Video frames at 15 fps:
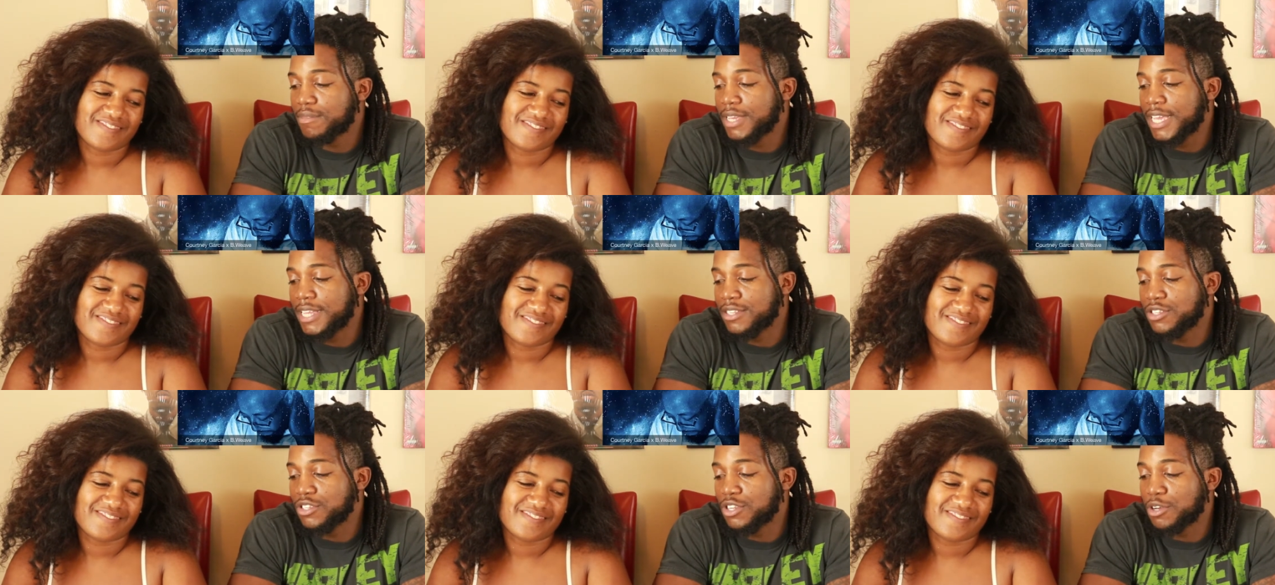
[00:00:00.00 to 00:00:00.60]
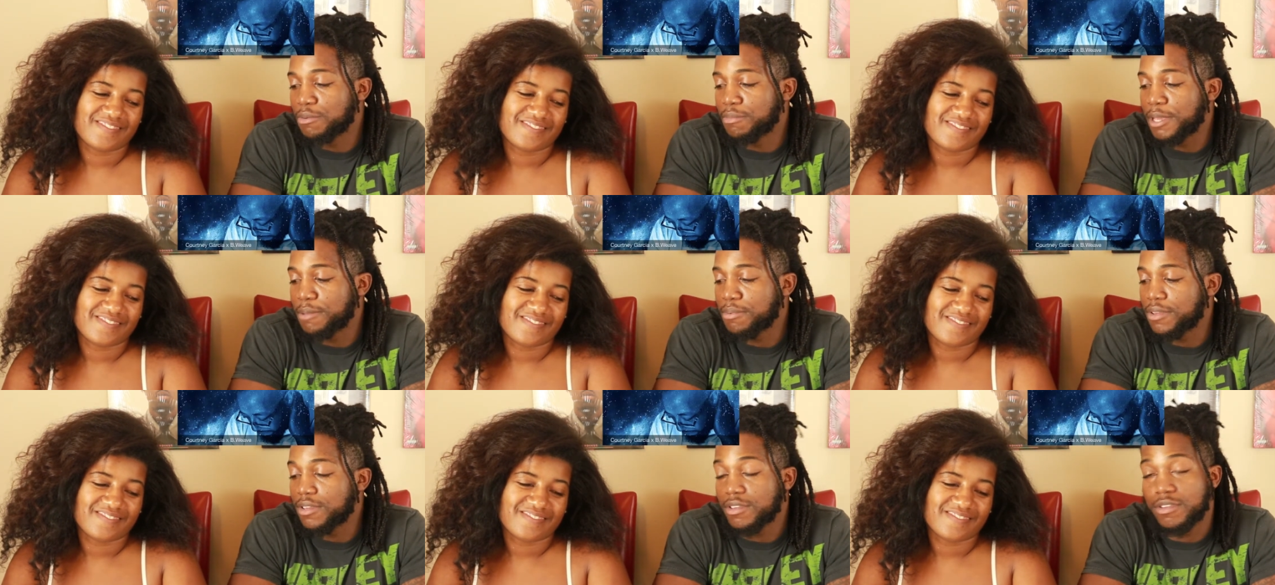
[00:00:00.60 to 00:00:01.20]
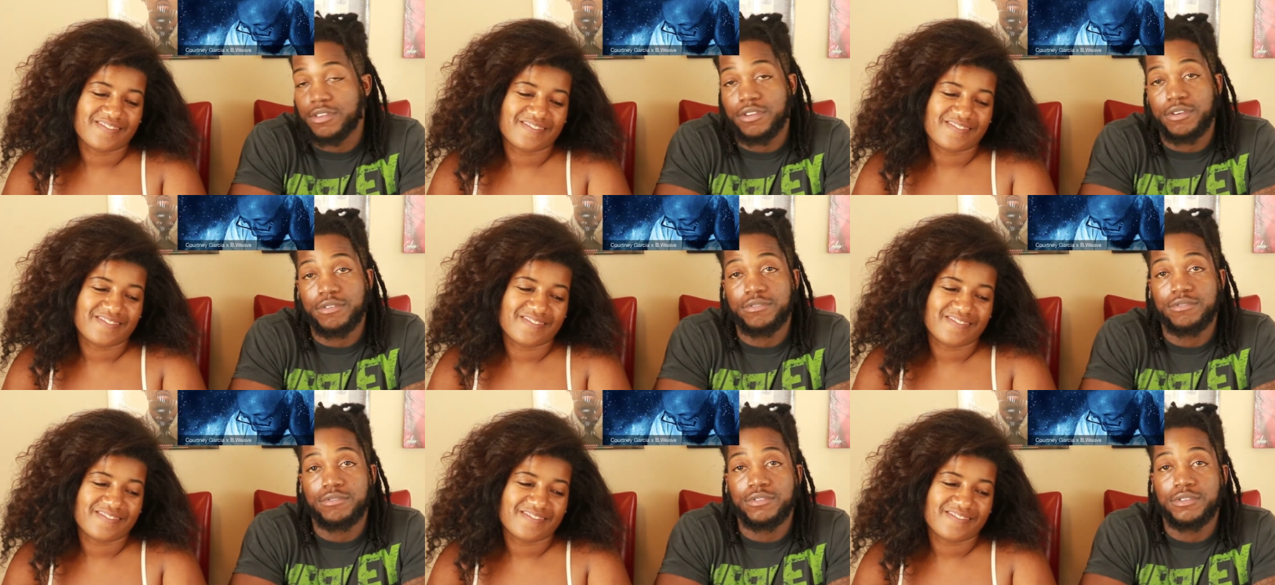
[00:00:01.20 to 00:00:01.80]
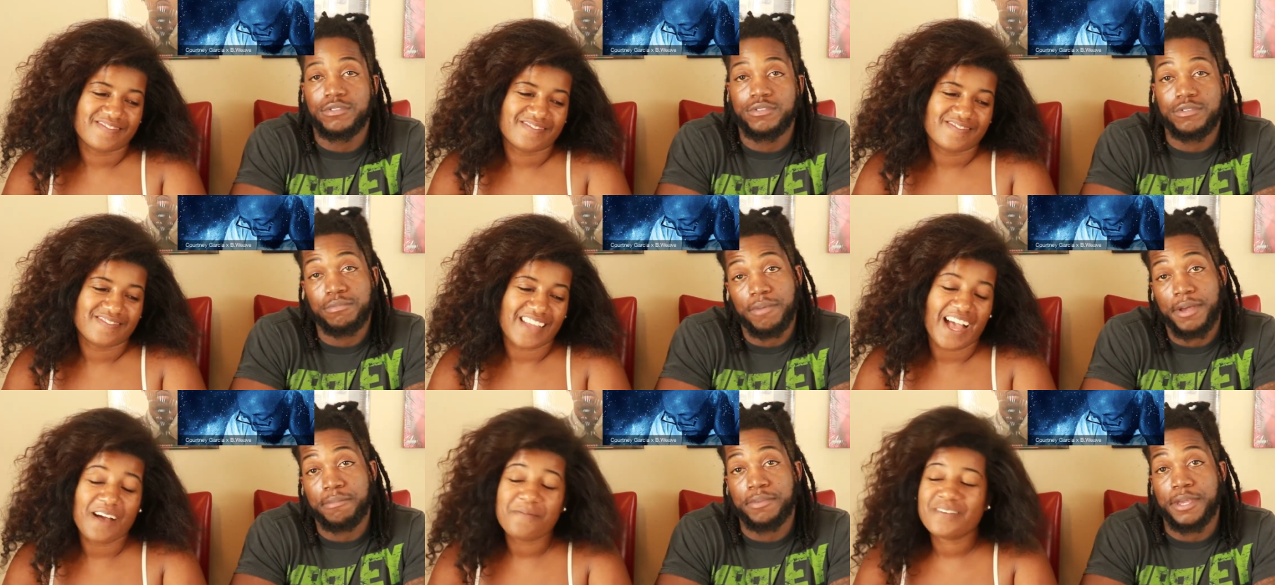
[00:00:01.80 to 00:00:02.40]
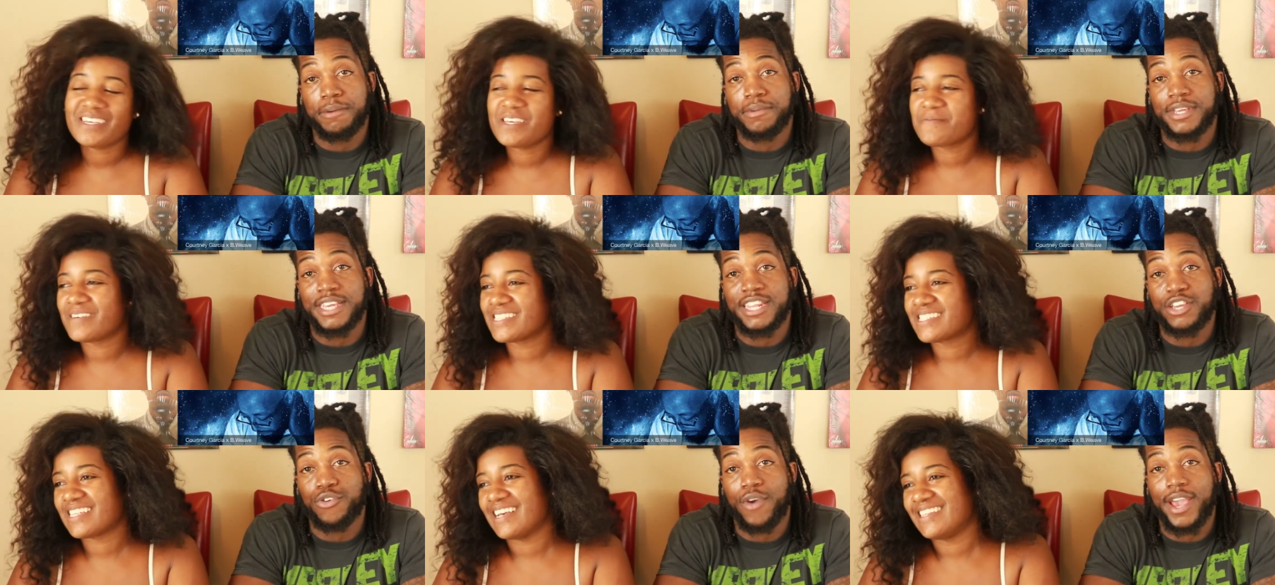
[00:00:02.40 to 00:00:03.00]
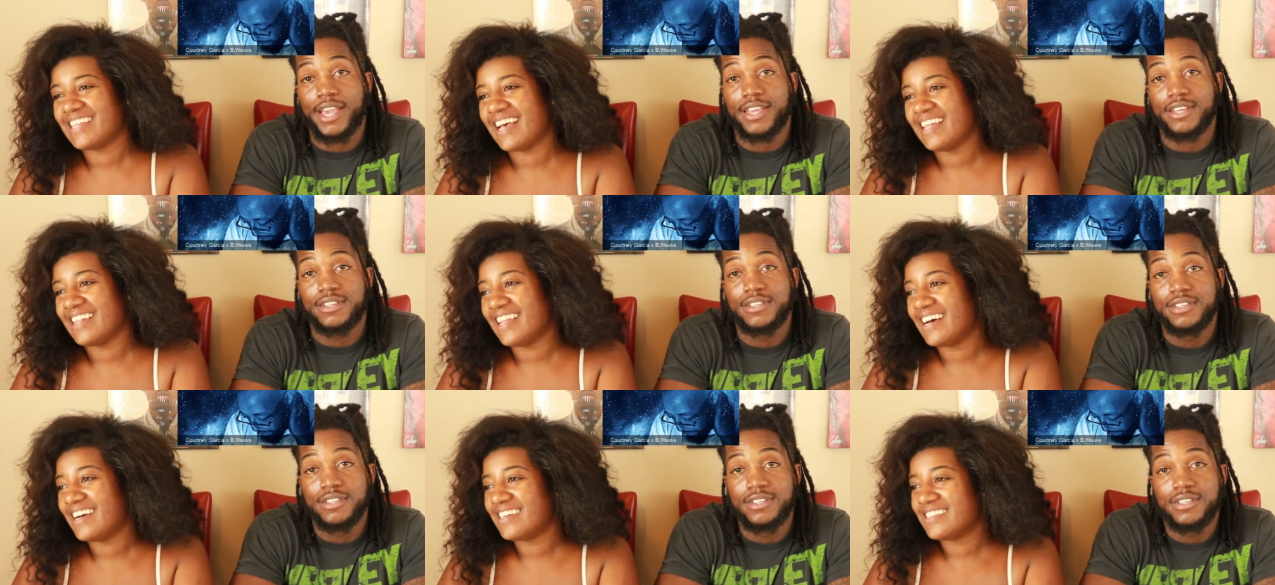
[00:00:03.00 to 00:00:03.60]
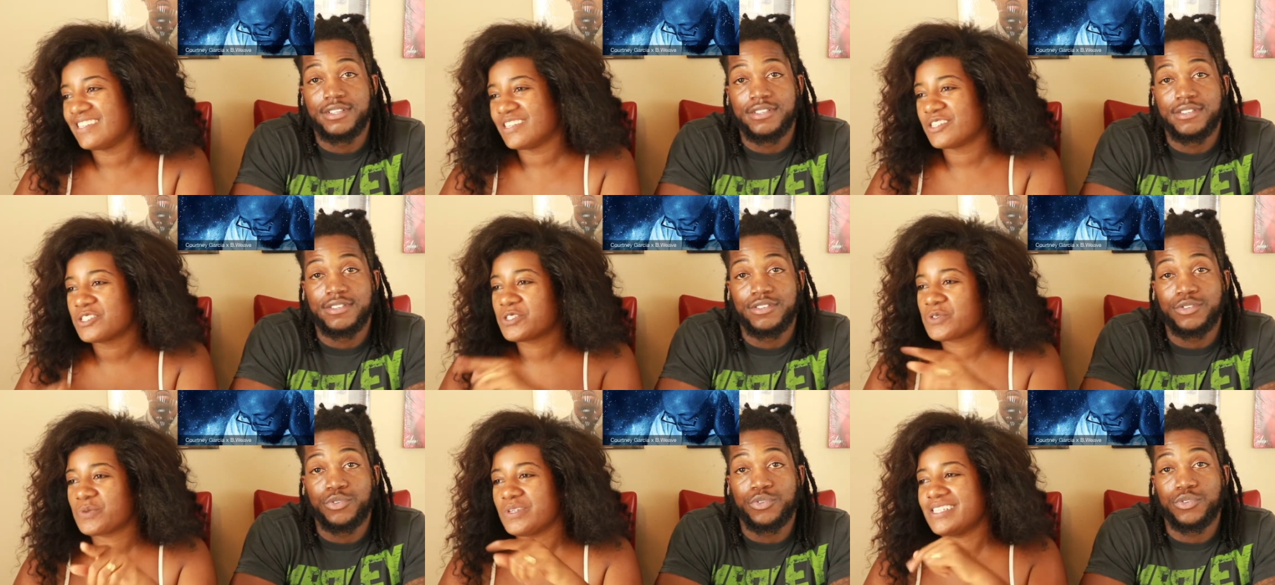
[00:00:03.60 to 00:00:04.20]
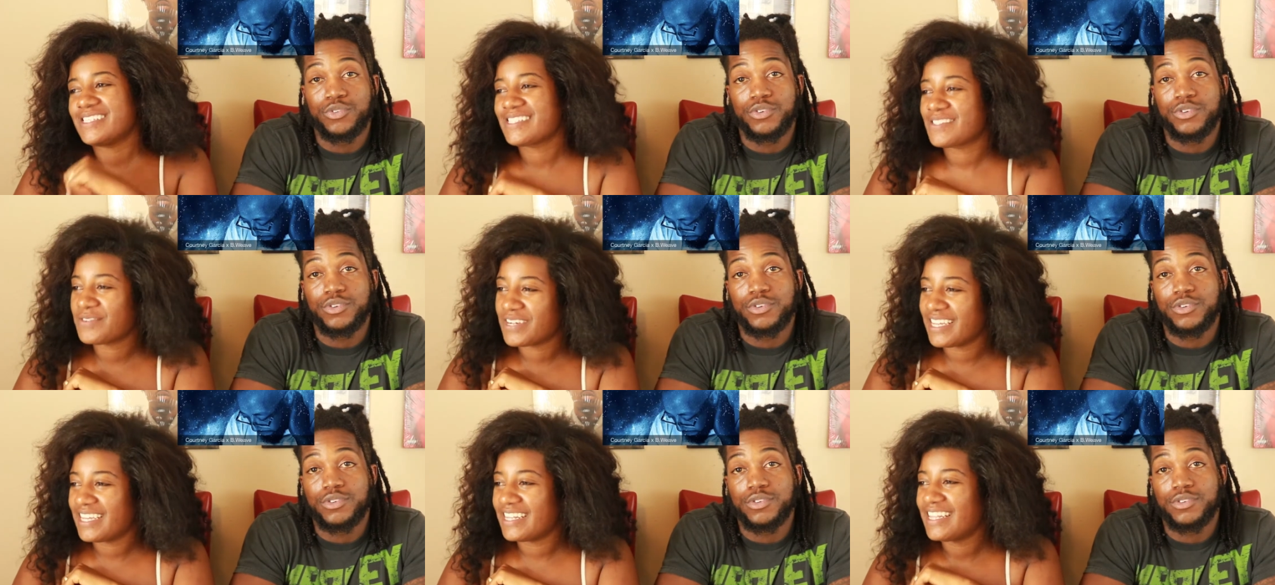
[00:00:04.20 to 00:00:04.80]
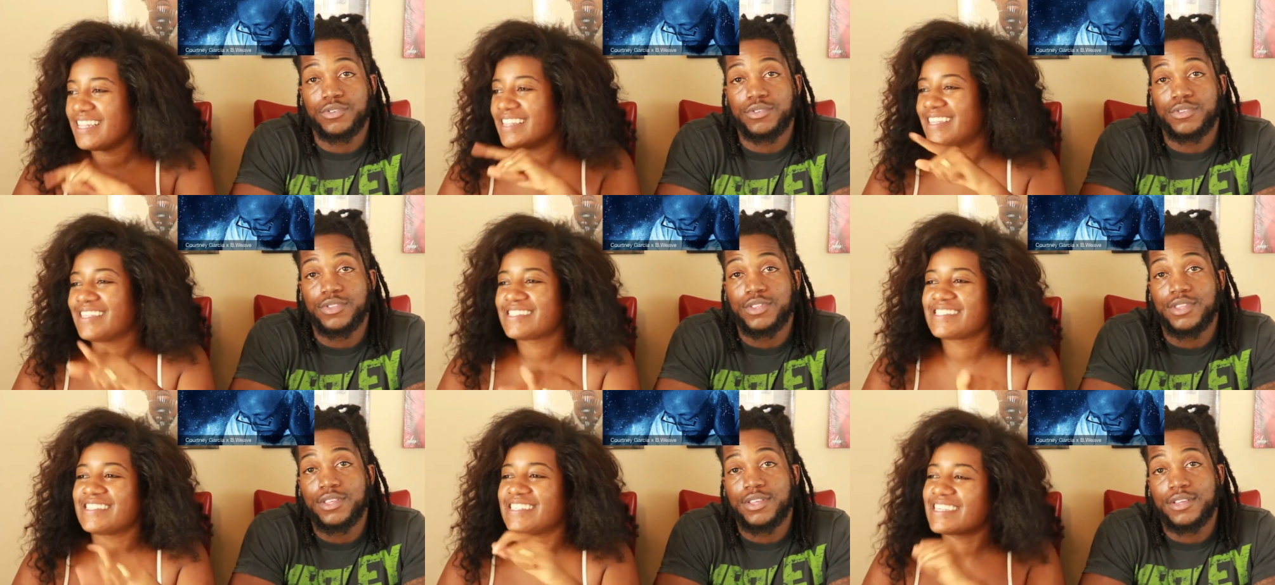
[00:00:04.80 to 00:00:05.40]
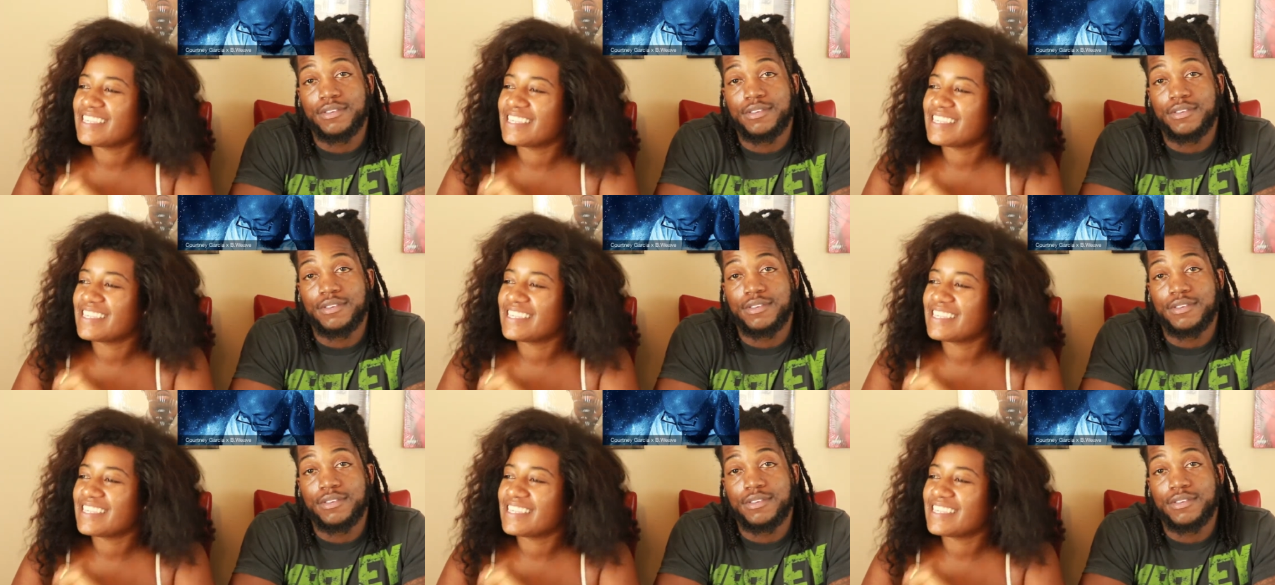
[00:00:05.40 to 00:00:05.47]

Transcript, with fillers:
Speaker 1: And you know, maybe, you know, you might
Speaker 2: I'm gonna keep on saying that line though. Sweet sweat. Listen to